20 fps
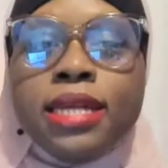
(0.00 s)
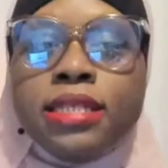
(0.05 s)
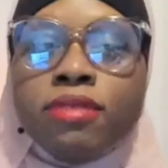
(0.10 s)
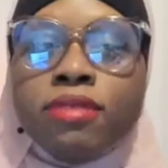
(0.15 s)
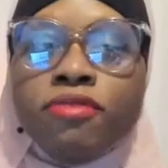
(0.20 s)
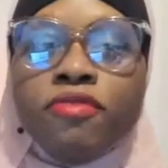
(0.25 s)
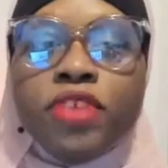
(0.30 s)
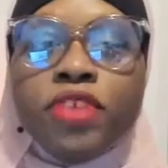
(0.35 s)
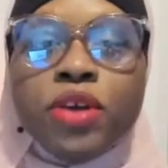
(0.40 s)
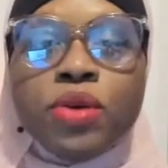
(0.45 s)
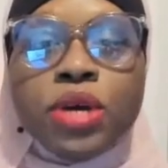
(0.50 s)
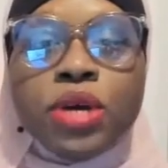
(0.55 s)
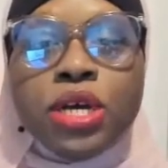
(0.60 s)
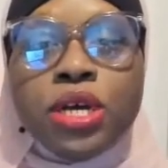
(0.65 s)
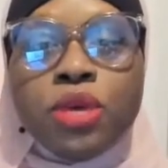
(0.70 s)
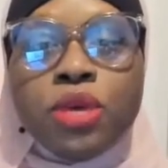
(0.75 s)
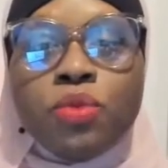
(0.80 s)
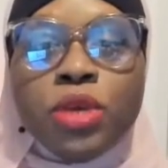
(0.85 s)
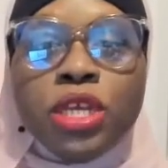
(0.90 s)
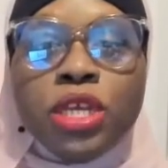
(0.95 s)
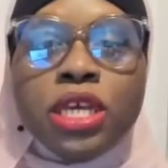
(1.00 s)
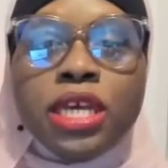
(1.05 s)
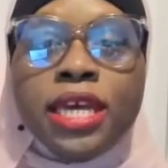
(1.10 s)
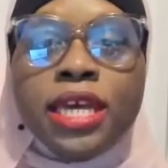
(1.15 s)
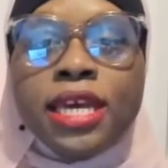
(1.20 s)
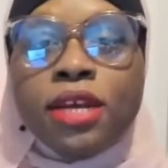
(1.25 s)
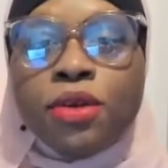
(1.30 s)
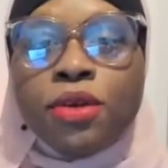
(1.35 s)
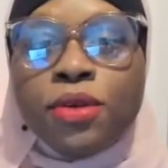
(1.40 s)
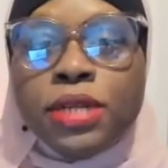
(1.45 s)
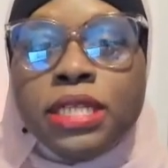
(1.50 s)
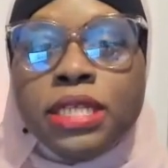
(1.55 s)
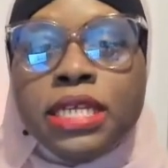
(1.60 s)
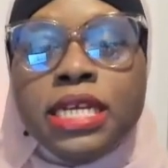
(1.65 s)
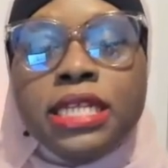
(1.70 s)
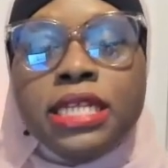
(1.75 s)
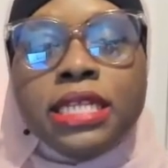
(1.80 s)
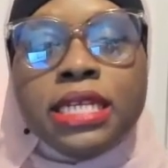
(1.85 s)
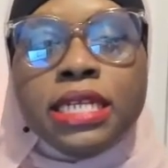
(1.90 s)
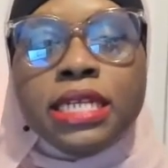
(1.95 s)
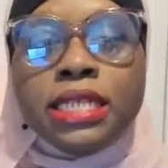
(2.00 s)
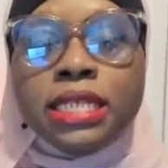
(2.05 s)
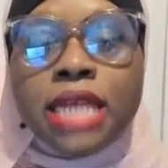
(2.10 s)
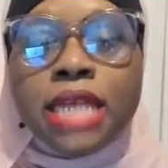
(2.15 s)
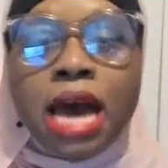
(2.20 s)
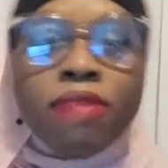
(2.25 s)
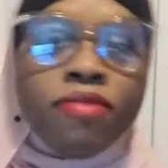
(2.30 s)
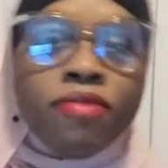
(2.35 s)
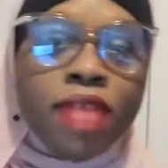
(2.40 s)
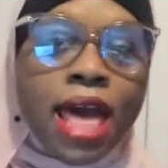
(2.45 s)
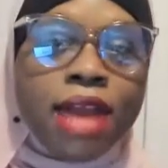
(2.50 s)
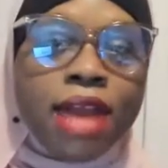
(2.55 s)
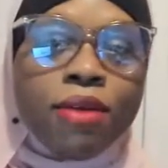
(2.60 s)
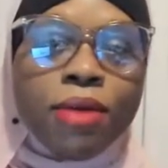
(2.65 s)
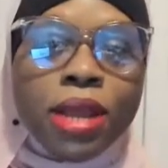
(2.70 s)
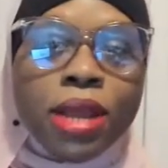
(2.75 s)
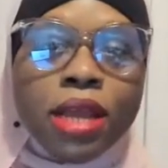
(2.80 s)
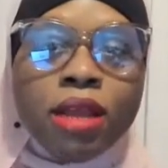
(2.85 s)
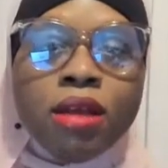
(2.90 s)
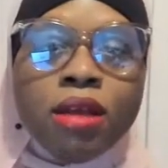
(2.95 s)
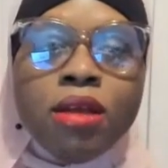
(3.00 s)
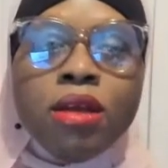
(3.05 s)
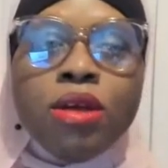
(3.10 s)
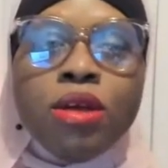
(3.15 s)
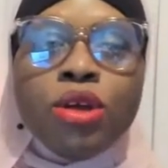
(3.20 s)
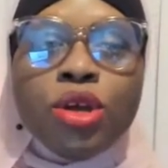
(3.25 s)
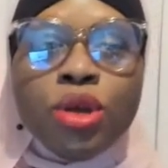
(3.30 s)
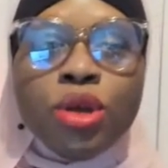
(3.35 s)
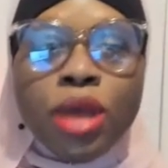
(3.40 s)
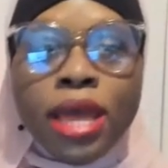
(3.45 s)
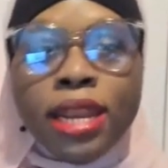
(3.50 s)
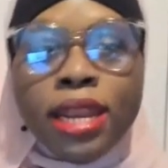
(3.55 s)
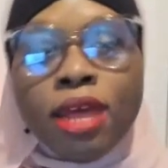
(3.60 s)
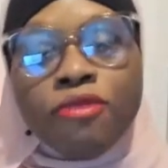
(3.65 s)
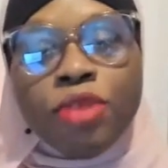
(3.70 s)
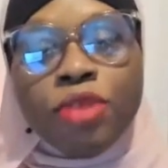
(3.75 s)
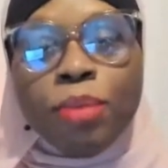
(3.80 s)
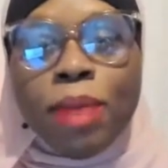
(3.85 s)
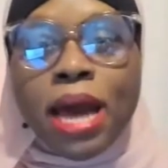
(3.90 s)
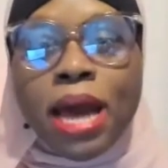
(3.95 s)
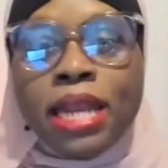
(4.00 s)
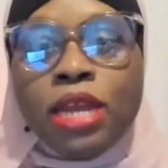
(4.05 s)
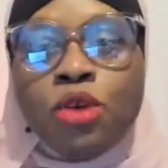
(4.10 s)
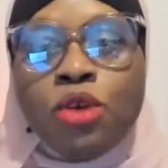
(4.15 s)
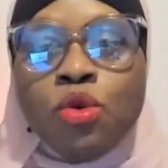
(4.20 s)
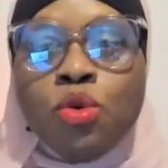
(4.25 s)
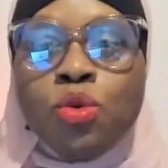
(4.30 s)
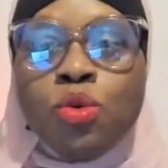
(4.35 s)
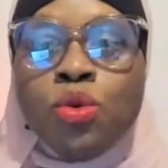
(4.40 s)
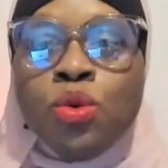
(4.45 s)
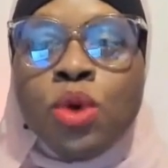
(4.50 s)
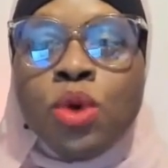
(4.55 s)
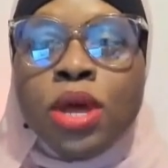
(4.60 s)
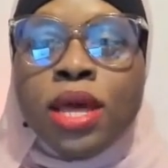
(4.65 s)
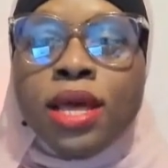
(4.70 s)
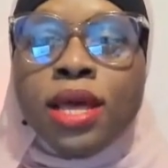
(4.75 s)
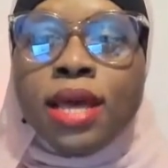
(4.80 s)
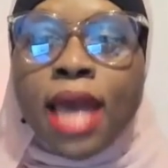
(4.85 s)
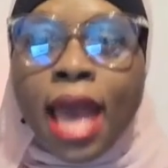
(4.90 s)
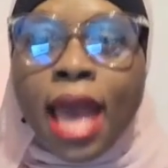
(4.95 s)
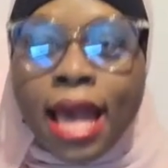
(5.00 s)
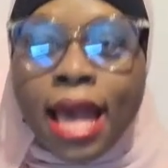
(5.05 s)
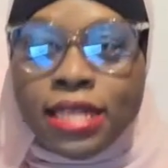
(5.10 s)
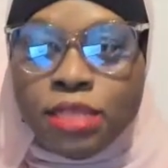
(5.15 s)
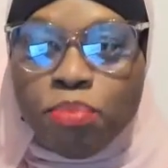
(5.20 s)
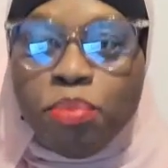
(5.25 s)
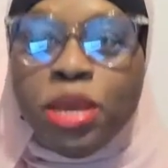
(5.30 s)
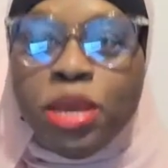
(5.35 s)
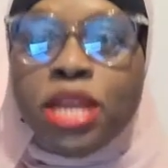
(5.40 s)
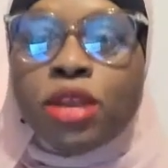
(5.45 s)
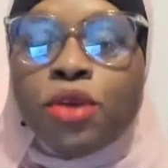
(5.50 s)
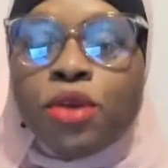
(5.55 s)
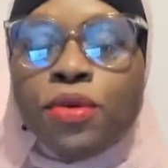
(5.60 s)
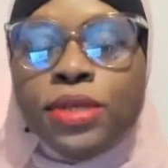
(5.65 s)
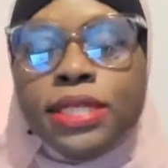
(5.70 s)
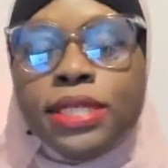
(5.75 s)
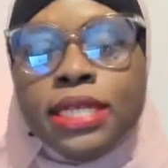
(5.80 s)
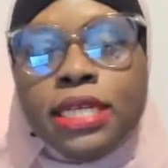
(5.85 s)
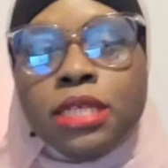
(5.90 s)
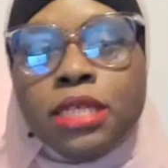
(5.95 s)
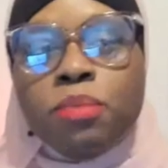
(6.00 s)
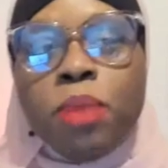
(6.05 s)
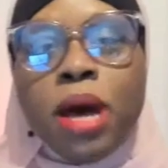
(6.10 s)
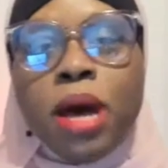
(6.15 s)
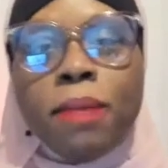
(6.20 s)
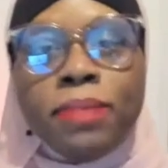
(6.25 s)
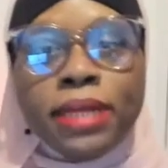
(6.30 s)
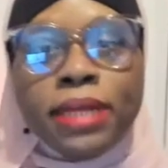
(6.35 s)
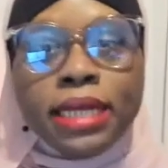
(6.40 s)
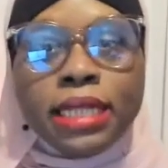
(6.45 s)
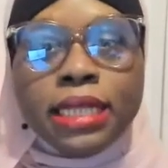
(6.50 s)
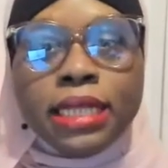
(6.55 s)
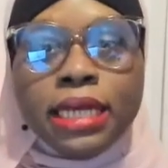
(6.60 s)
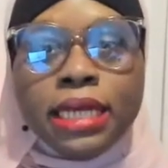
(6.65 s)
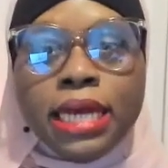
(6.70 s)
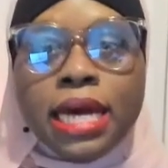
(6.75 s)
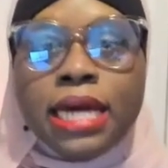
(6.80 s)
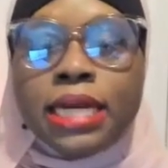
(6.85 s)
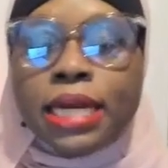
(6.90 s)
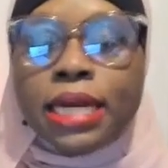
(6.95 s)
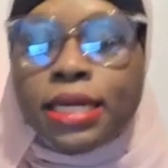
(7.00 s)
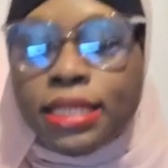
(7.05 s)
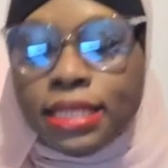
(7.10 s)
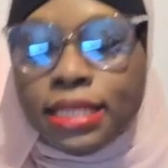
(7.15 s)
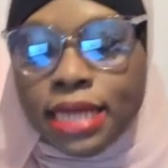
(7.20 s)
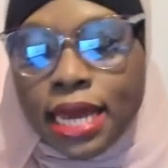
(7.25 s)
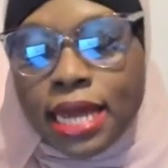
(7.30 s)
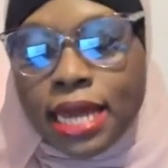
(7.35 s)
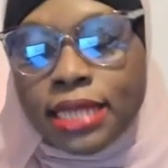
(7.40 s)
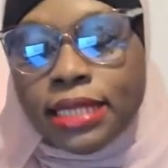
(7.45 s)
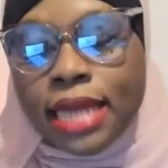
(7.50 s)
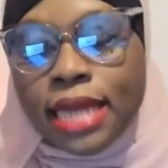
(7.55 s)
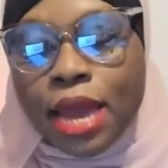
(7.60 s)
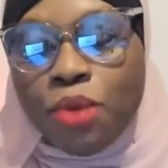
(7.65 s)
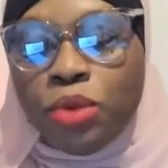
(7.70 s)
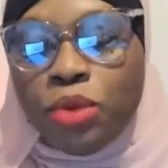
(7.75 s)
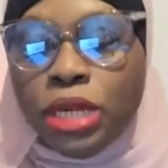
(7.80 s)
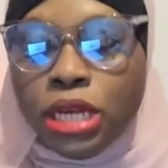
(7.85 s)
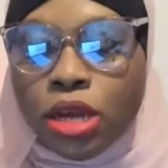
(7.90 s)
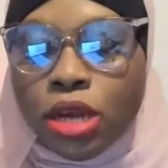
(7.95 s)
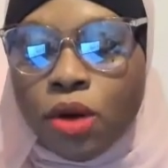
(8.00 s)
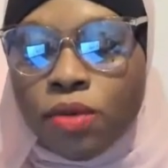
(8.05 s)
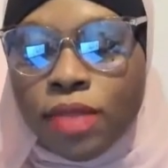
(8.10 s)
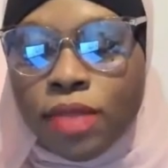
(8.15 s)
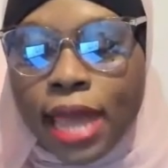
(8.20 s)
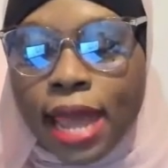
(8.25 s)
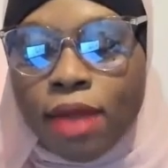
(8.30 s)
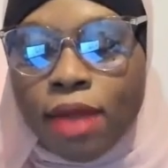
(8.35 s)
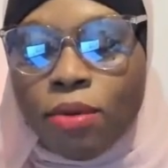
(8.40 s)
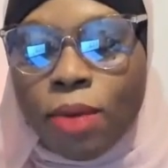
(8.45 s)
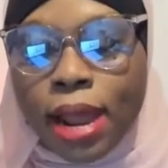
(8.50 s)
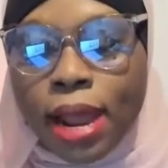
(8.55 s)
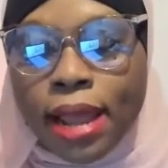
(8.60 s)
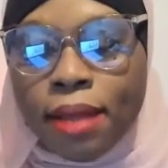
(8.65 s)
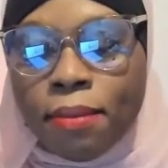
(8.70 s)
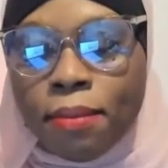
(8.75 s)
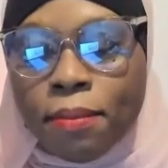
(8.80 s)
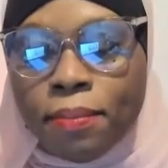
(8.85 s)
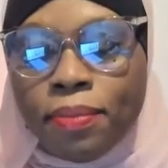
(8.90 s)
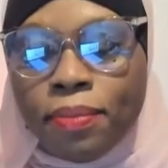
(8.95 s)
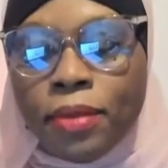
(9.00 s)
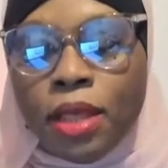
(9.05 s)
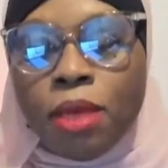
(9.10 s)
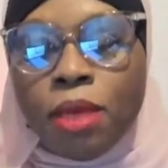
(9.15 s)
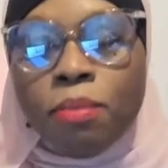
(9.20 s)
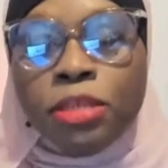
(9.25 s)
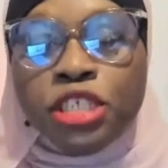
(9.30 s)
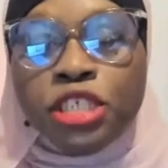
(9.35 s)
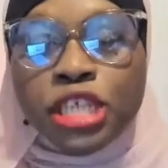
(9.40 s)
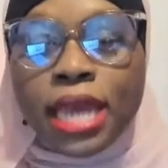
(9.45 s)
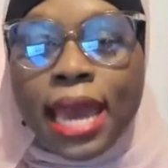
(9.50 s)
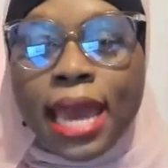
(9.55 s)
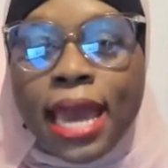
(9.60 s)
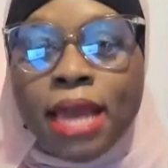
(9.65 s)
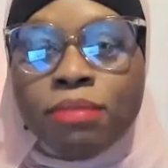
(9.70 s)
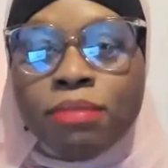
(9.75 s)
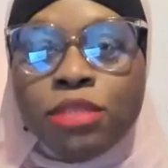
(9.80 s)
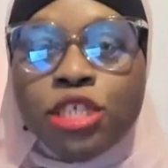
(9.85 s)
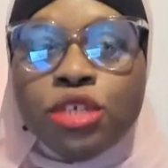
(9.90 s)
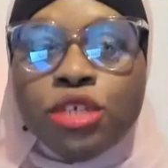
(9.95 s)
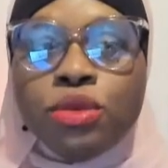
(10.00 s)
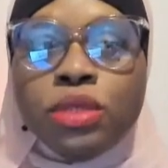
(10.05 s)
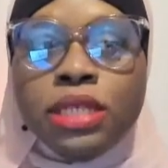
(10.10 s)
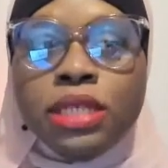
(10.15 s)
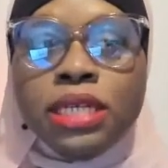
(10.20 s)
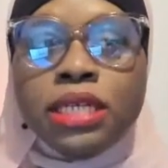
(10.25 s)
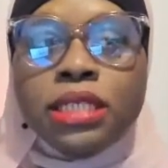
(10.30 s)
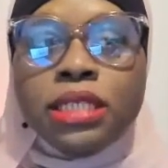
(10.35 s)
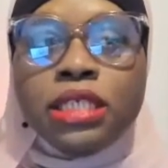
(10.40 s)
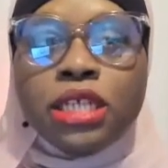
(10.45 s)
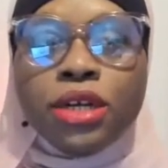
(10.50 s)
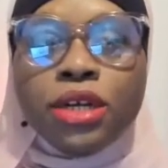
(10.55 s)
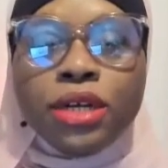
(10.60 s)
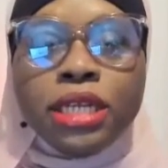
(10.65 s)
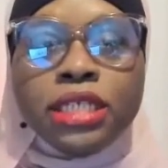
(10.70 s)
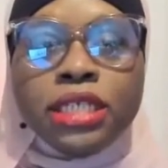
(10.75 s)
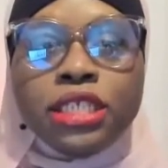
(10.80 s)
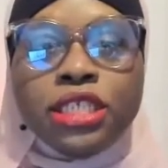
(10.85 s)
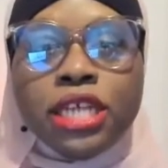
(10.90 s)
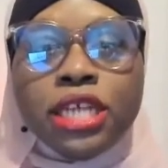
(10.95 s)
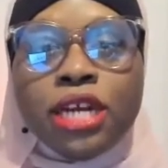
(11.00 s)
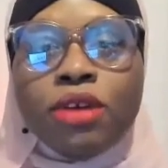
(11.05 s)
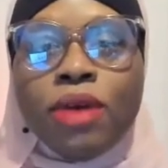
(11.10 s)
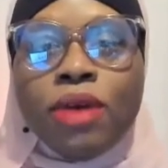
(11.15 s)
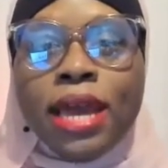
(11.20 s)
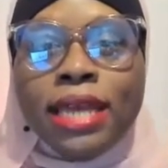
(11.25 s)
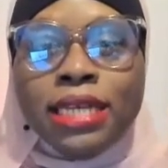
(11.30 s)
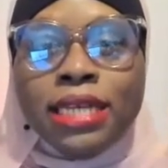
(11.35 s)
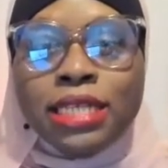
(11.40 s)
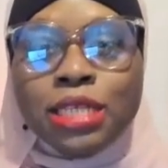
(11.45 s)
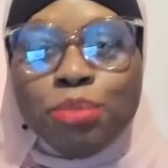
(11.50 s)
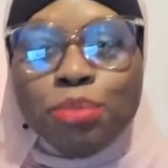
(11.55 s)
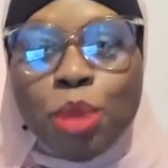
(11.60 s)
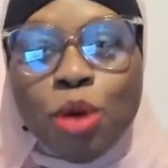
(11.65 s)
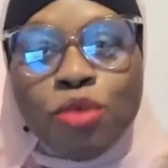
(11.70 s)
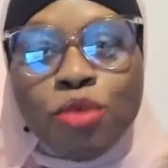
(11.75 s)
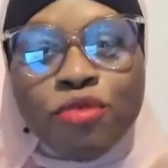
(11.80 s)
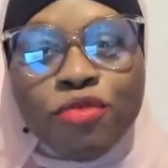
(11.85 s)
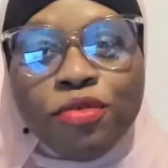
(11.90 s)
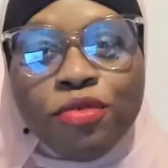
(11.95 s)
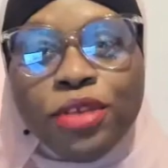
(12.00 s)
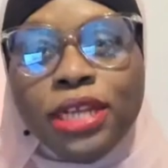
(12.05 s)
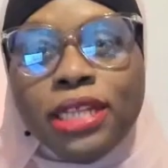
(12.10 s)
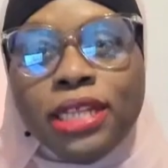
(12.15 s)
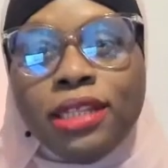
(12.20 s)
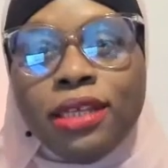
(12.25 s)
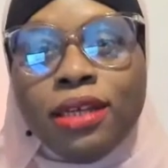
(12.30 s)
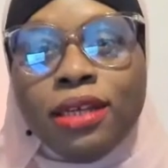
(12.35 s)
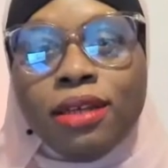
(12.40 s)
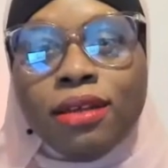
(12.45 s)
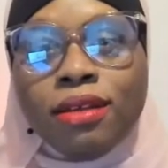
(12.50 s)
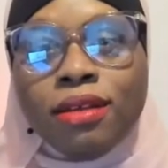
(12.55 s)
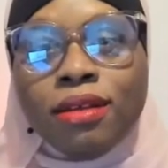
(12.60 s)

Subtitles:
doesn't feel good when you get critiqued and it's not flattering. And everybody who has been critiqued publicly understands that. We know that, right? But you came to Lead Attorney's channel and you spoke freely.